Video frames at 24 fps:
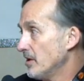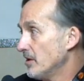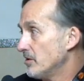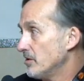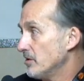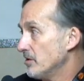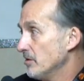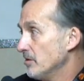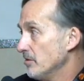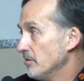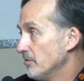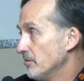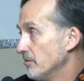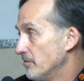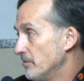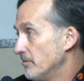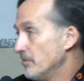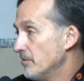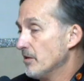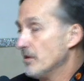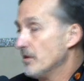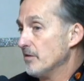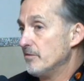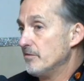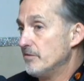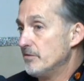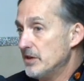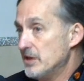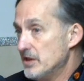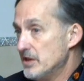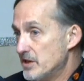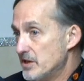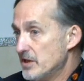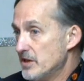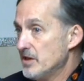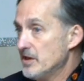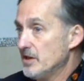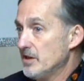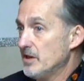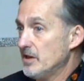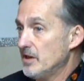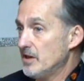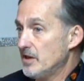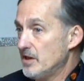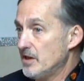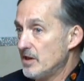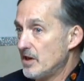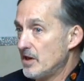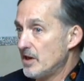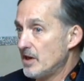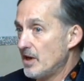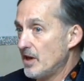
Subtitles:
to VTE